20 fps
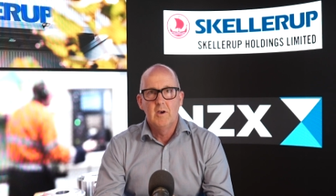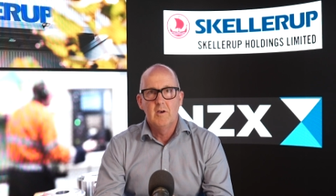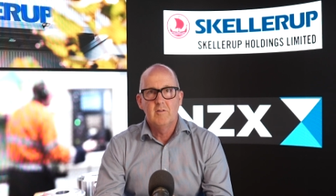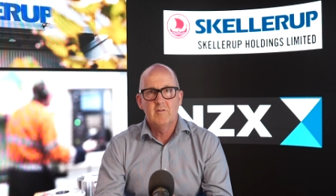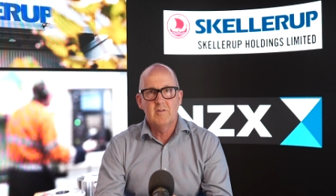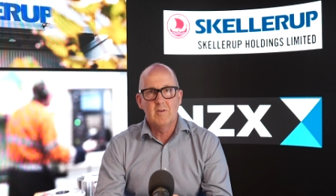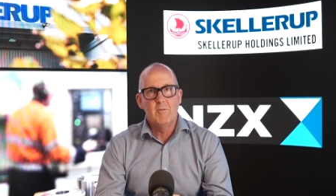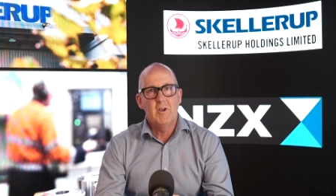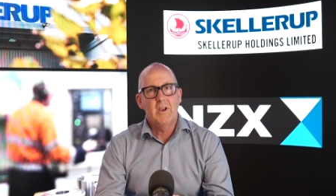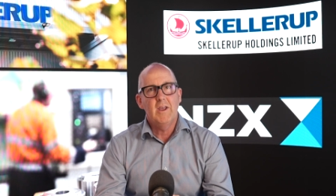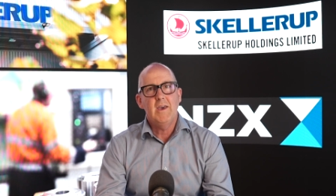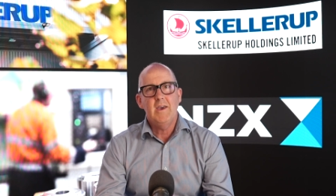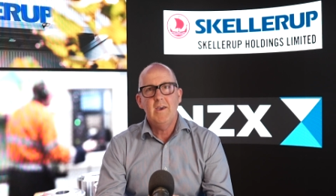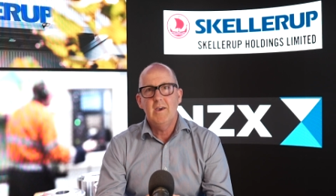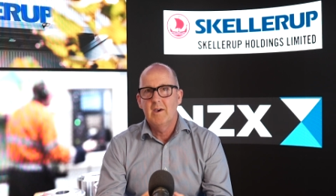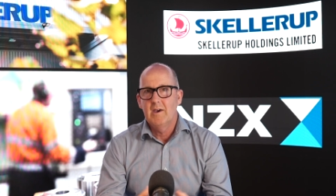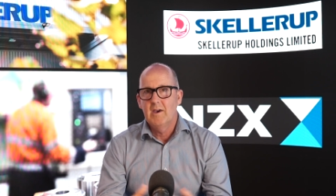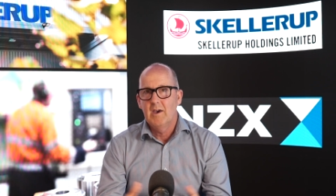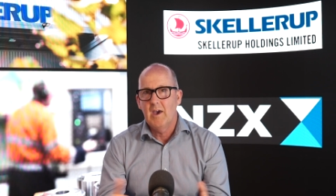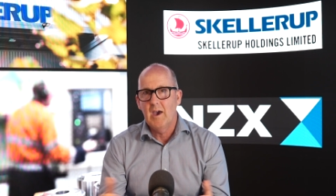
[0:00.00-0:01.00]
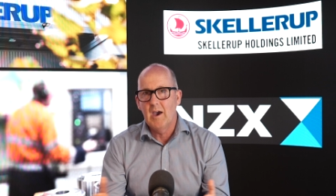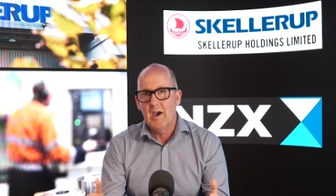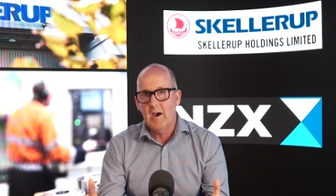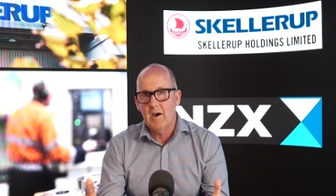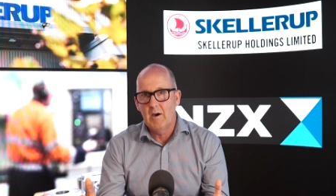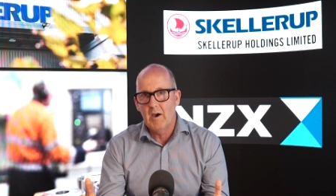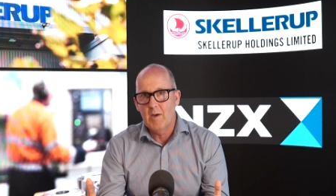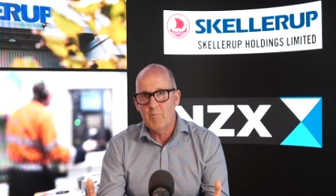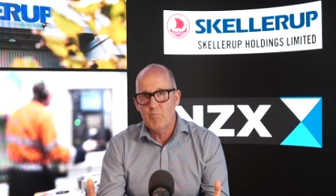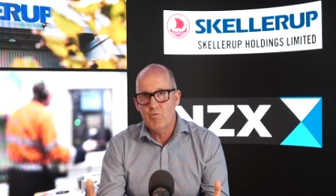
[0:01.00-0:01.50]
Similarly,
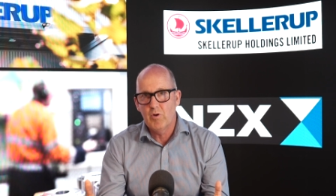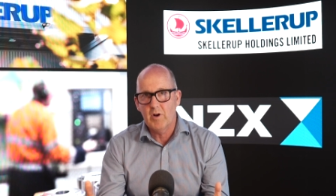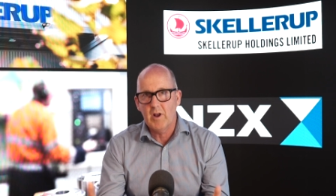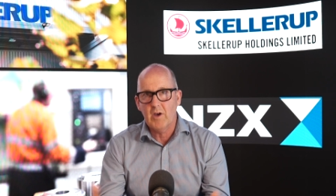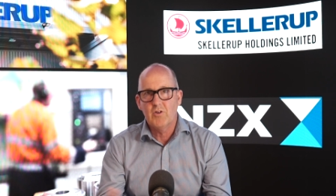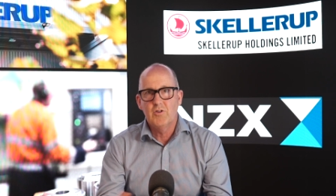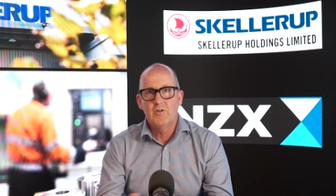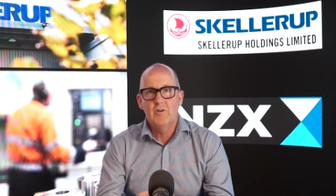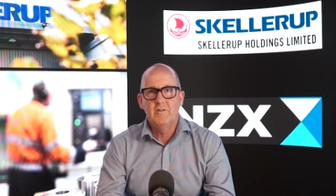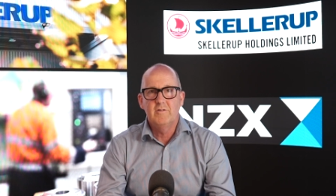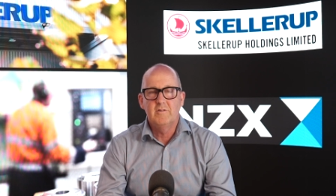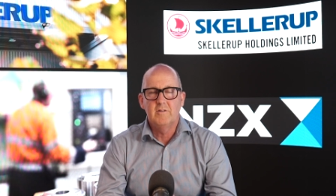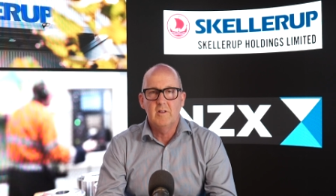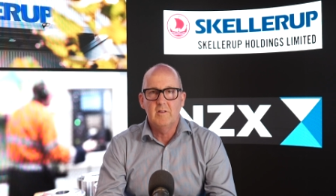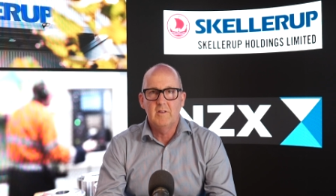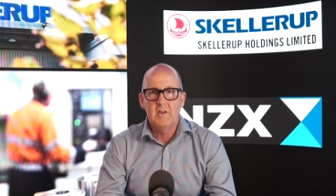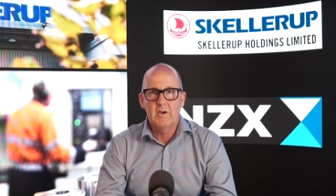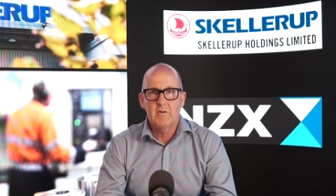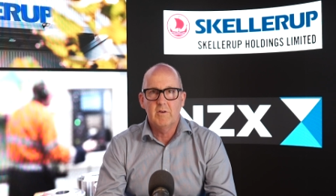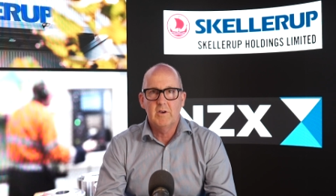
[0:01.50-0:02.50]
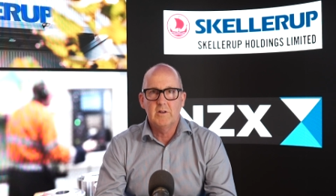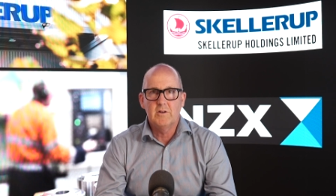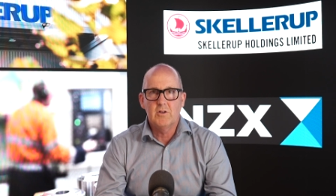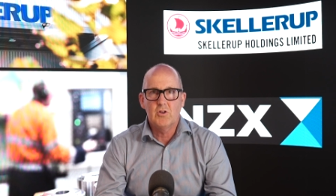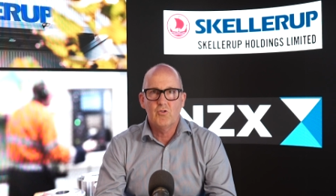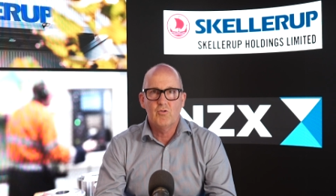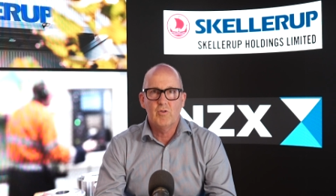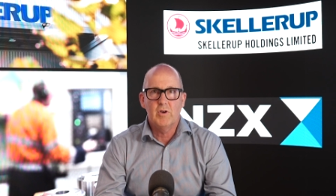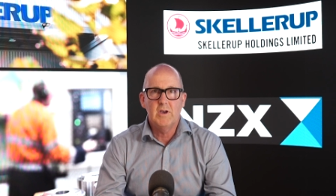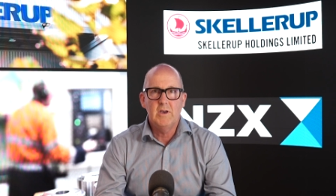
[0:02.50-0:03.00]
our products used in the dairy
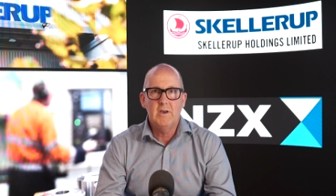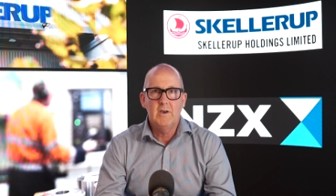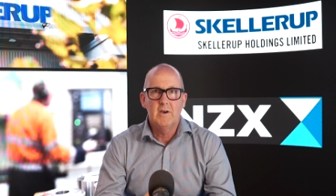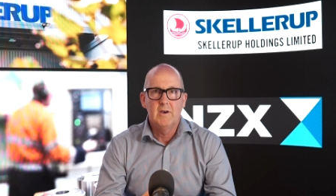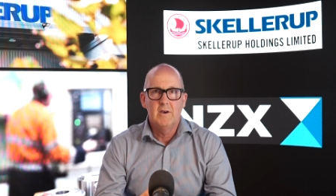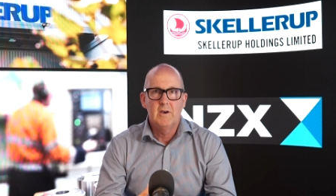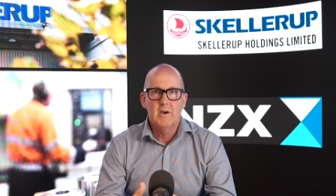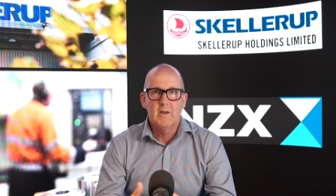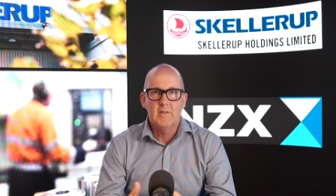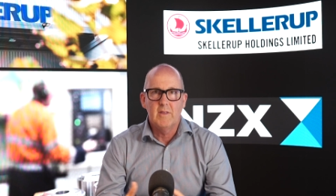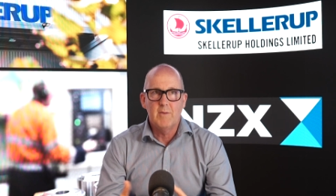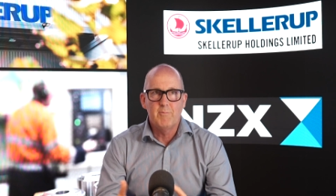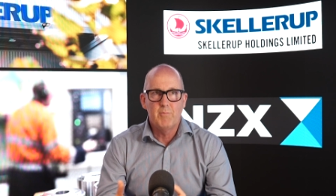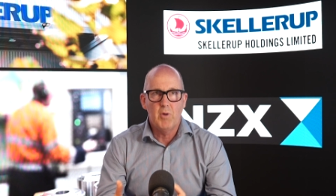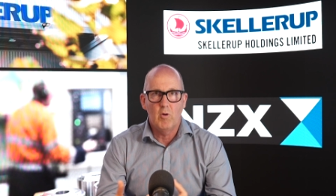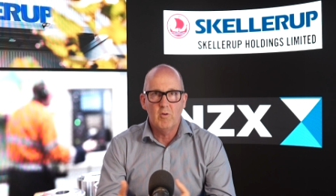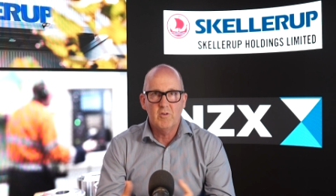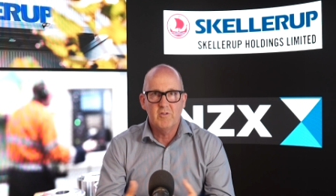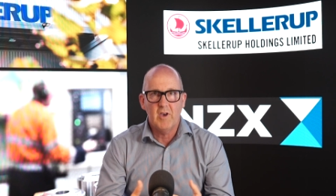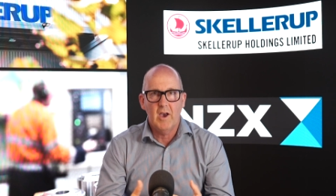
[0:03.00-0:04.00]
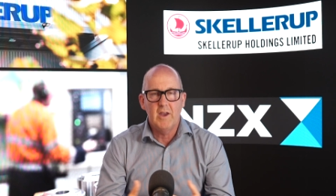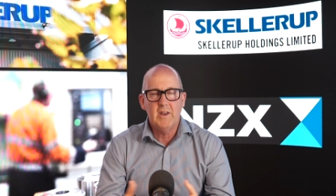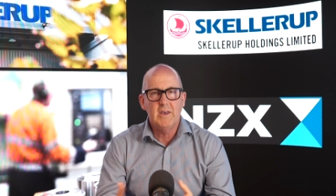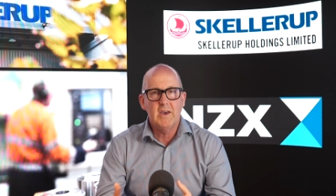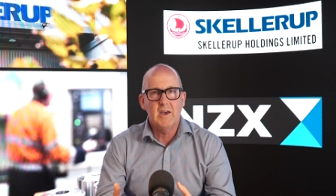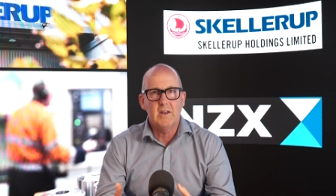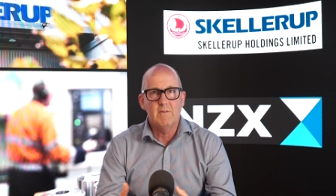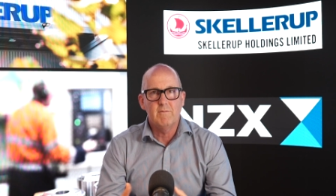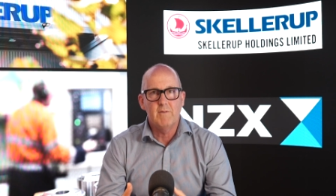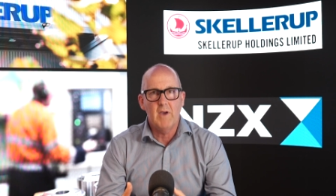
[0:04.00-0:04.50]
industry, they're pulsating
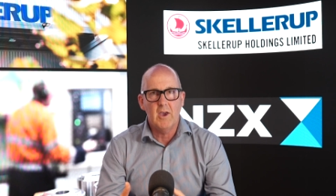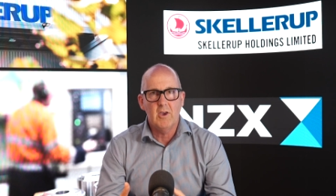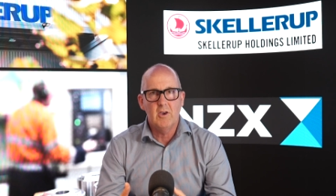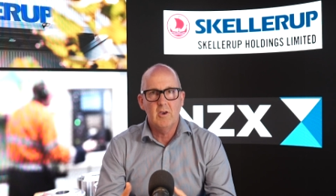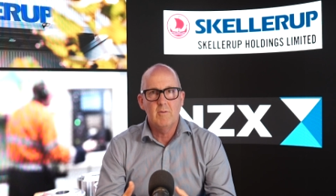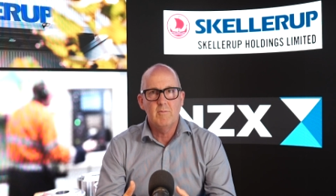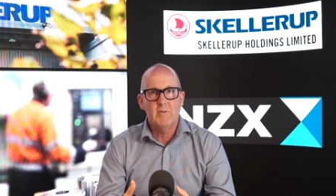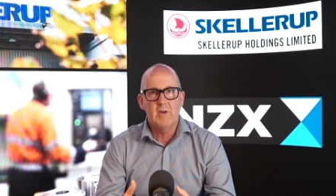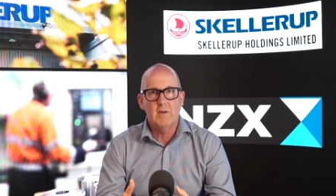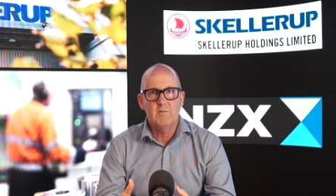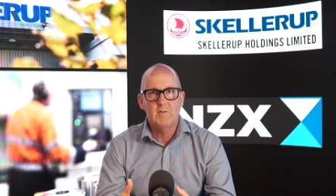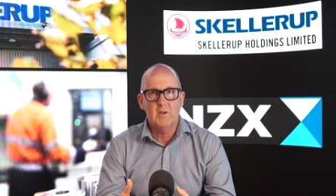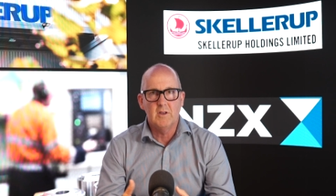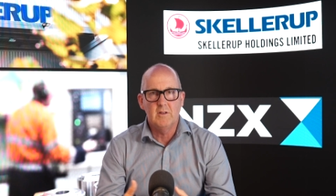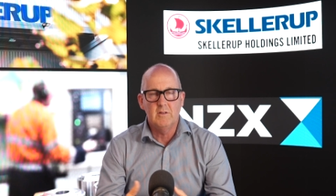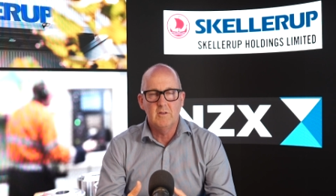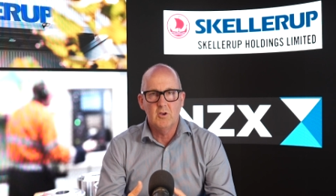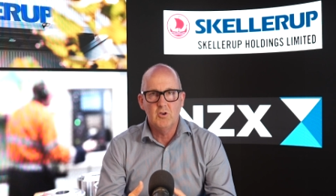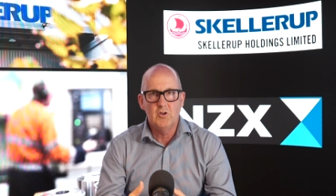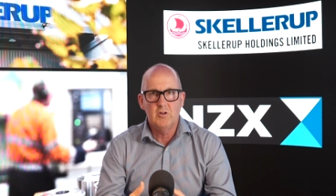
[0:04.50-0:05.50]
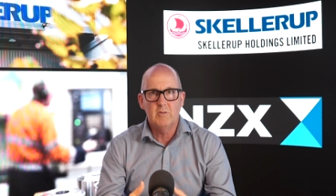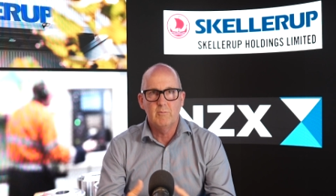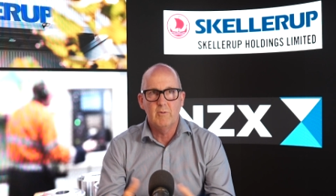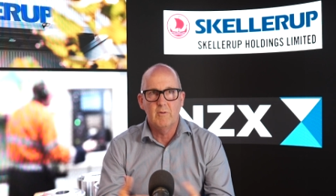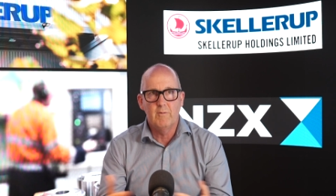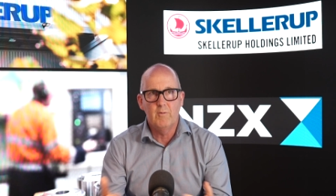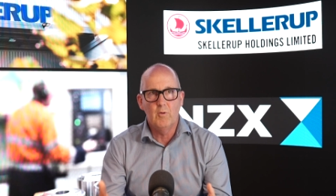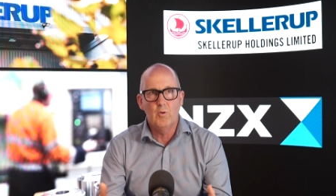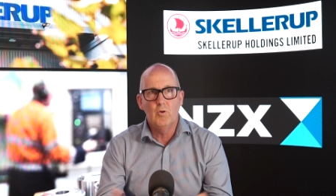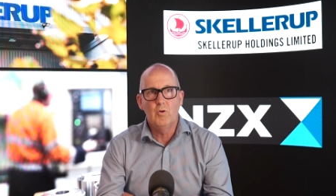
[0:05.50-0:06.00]
in a vacuum. They have to continue to
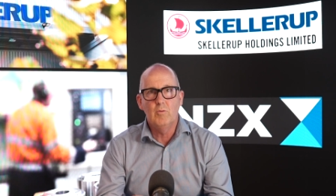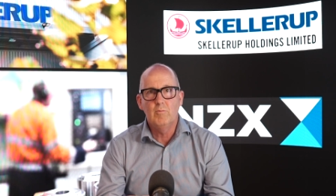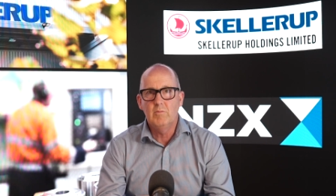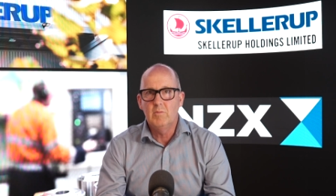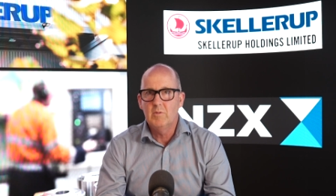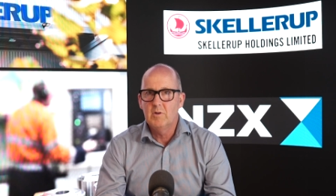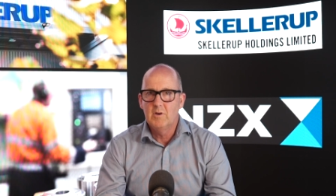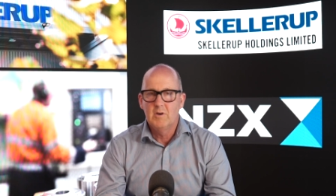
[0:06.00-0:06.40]
perform.